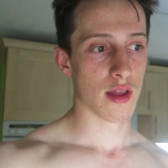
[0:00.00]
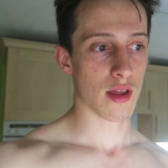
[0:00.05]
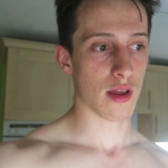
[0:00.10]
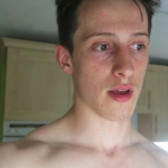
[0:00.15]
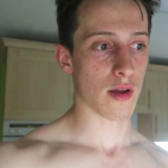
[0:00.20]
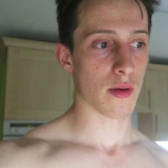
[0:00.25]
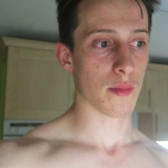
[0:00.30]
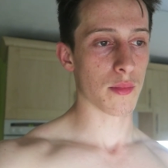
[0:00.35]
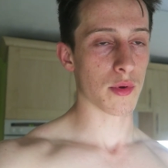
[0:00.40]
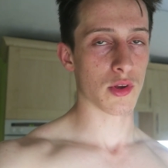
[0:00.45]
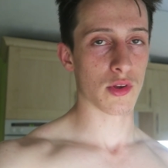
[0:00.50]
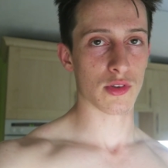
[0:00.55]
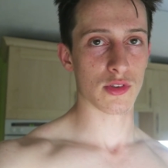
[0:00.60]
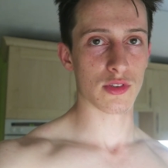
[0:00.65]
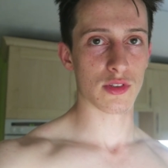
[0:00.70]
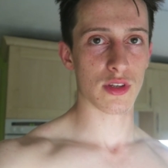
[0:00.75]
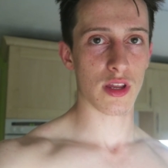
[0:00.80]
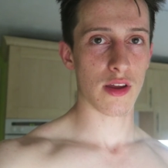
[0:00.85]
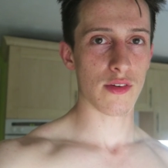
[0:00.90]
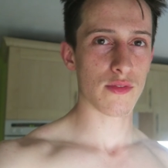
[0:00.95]
um,
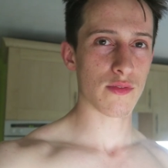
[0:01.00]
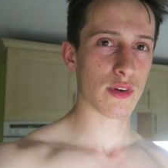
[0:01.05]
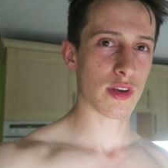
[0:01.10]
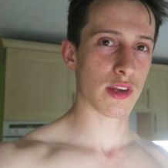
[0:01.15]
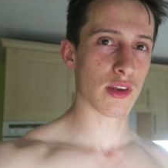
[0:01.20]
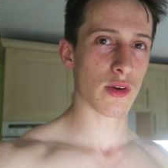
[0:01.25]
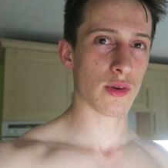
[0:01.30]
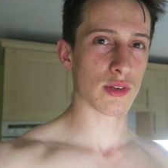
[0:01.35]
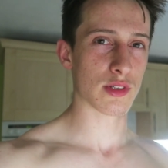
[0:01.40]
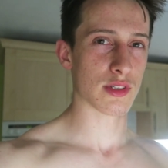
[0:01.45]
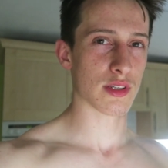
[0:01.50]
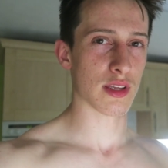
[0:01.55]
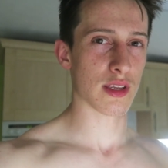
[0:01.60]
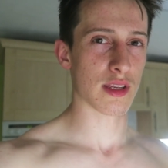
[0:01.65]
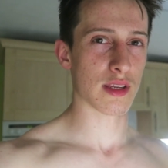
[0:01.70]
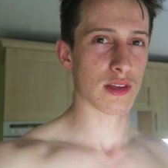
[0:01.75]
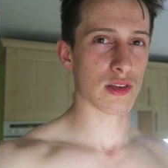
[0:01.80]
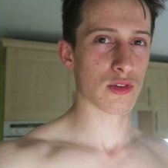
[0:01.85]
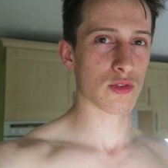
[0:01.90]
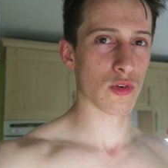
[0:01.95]
because I haven't really noticed
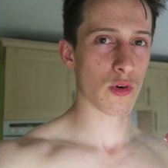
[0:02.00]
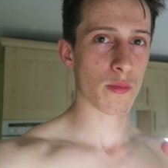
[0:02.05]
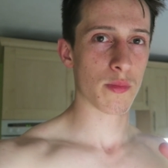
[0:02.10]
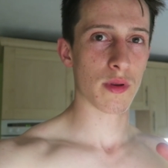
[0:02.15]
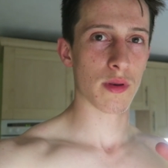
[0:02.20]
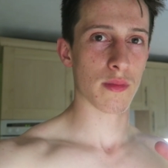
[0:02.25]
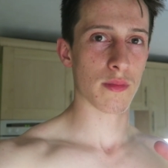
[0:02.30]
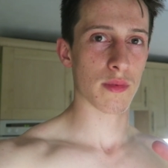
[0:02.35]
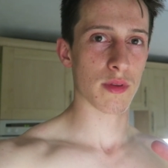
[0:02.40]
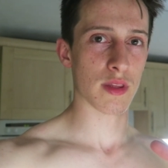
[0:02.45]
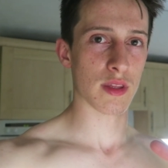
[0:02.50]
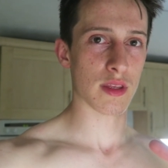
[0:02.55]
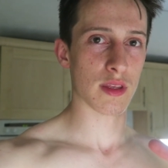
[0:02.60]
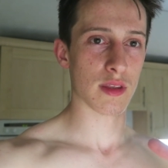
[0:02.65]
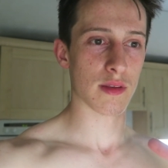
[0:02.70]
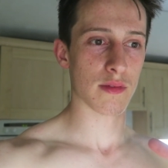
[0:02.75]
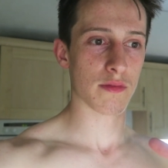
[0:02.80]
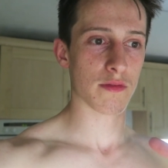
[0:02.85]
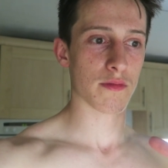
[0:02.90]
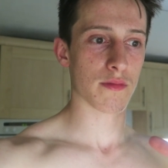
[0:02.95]
a drop in
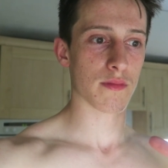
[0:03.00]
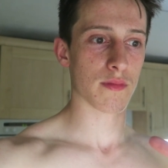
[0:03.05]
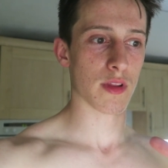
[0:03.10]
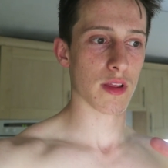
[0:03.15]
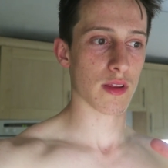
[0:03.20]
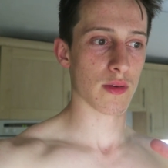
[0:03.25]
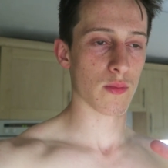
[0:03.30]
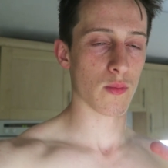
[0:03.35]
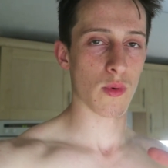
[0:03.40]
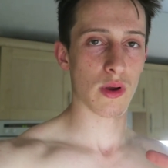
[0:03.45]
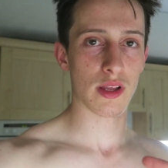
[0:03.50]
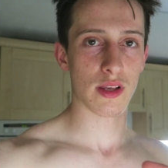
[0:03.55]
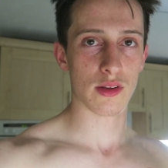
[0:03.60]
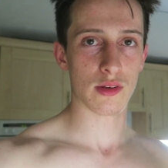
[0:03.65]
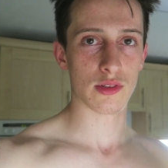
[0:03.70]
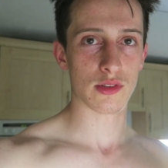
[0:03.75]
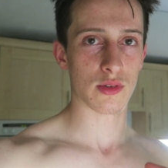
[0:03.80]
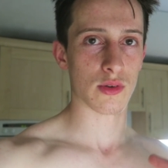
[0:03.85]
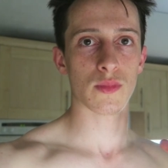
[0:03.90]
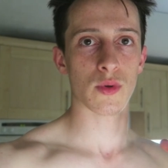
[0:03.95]
the like weight
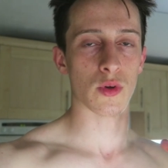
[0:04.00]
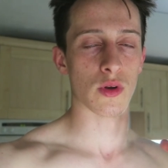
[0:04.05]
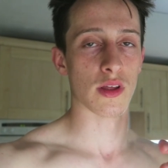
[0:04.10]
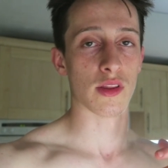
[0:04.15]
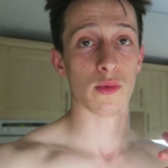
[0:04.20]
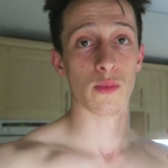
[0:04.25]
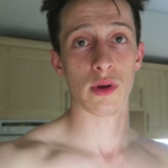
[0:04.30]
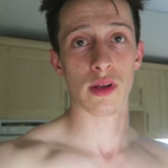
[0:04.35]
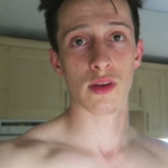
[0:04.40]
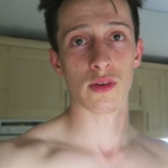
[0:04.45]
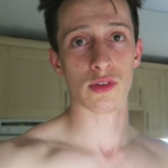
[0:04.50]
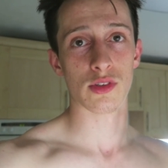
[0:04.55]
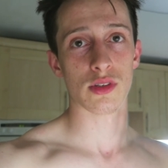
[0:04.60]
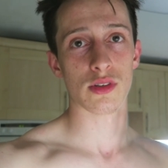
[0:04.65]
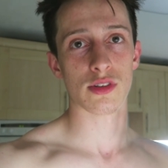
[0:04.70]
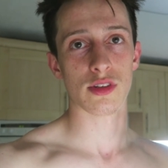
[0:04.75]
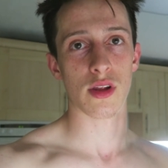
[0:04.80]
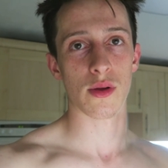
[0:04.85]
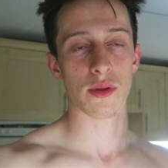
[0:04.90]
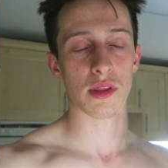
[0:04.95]
loss or like the weight loss
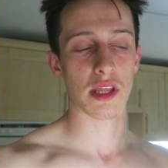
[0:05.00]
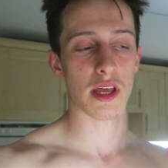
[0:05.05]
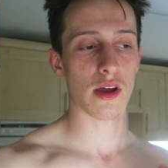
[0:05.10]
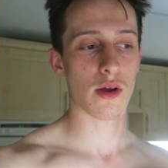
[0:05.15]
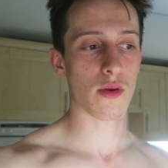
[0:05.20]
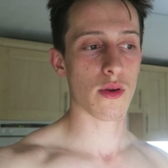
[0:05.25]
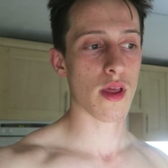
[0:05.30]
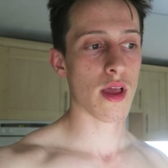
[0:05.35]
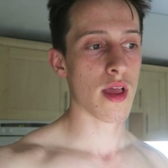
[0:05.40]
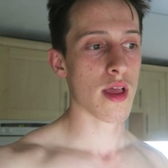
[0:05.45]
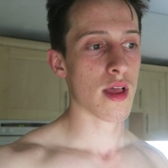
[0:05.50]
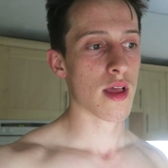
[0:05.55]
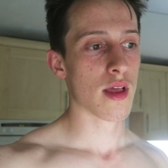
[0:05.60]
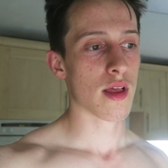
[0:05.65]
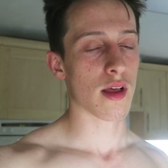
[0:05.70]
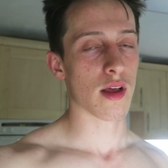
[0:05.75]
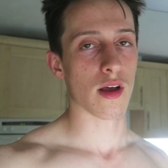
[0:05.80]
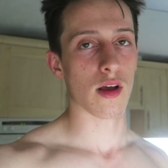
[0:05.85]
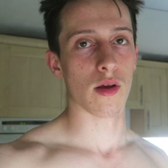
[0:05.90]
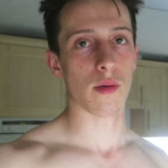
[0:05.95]
slowing down
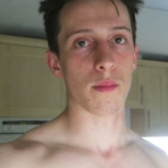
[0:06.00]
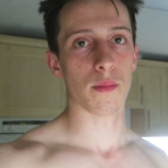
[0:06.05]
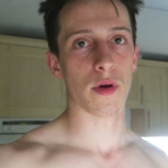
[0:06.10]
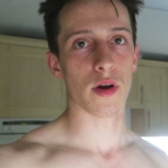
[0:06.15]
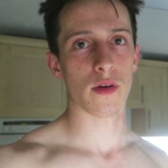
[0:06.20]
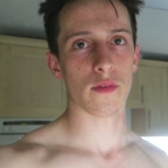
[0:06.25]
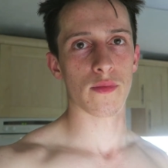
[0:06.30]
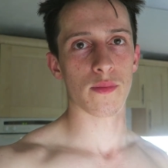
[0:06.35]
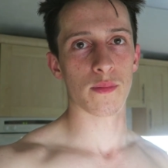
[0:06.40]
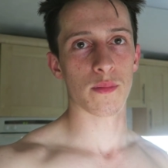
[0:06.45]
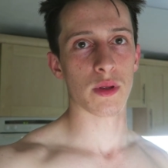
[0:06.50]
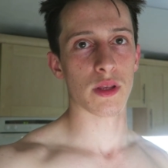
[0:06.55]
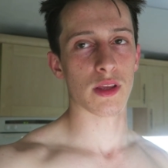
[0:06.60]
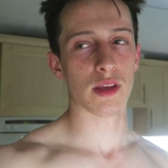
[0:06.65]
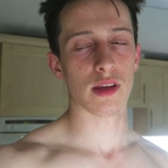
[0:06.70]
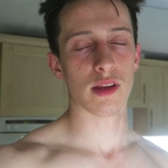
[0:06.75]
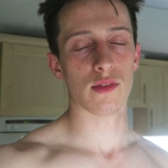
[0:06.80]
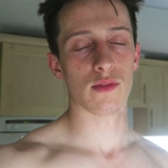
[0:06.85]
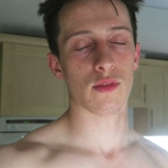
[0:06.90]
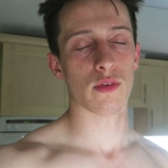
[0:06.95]
um, but I've been
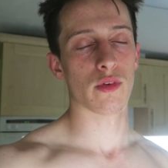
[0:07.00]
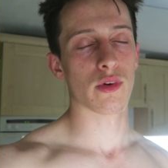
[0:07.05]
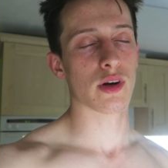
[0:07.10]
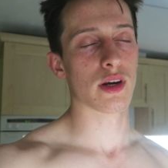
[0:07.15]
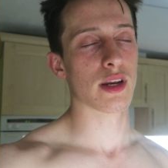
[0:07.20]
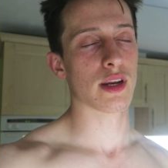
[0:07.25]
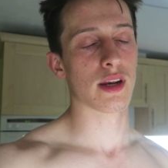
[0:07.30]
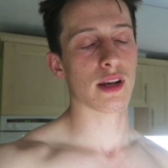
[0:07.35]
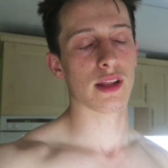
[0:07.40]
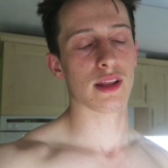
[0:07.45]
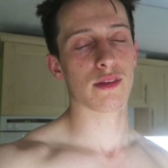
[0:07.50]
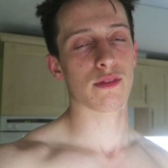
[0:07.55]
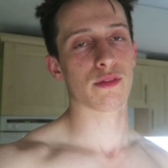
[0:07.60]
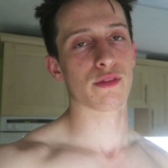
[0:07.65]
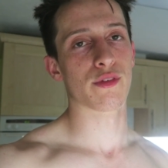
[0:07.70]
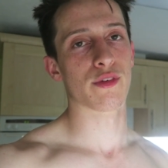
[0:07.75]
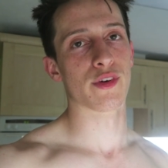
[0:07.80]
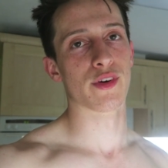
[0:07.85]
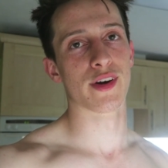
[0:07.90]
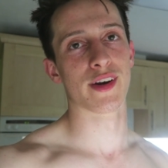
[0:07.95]
getting really
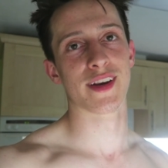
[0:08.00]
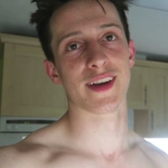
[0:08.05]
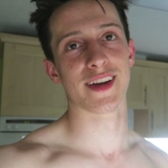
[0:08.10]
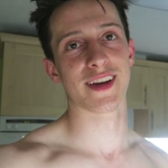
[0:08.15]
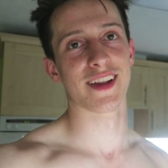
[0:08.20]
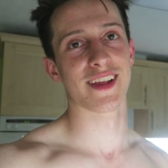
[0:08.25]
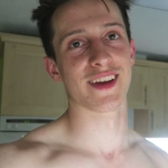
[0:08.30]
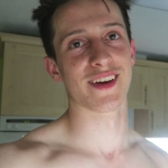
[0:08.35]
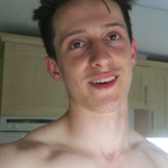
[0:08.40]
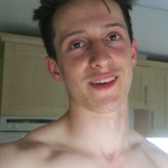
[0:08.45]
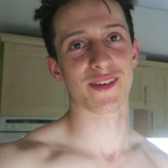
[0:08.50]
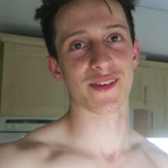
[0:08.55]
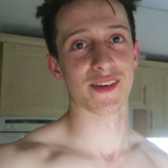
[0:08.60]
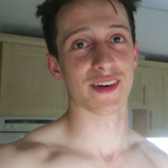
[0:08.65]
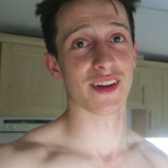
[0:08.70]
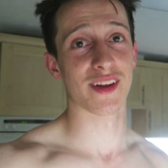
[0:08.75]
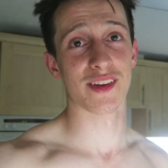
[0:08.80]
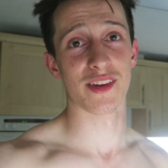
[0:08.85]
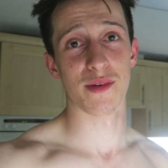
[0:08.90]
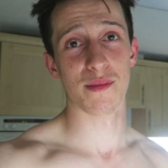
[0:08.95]
really
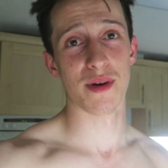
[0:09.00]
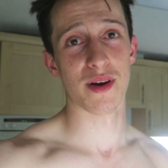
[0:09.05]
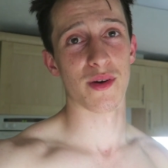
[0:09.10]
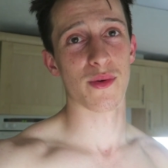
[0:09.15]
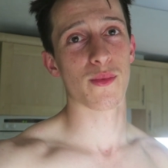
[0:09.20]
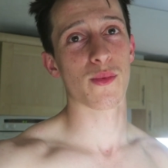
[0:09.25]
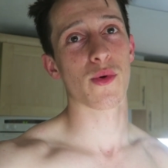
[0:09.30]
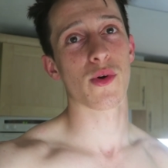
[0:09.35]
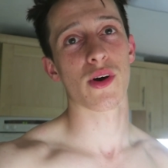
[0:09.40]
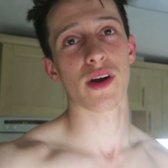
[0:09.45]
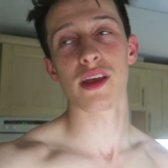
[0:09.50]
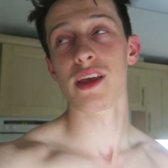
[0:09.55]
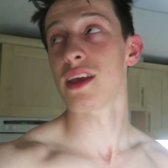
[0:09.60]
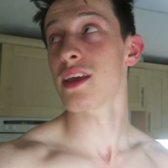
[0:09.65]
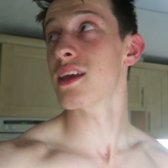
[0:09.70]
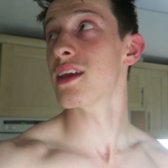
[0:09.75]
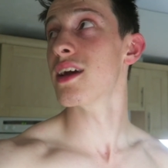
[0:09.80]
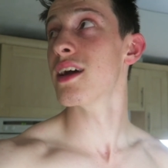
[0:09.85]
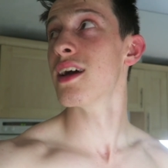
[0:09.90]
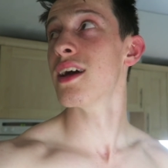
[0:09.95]
hungry like no matter what I
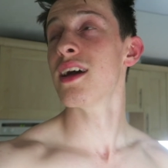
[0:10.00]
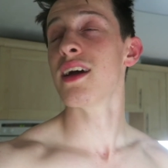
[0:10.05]
eat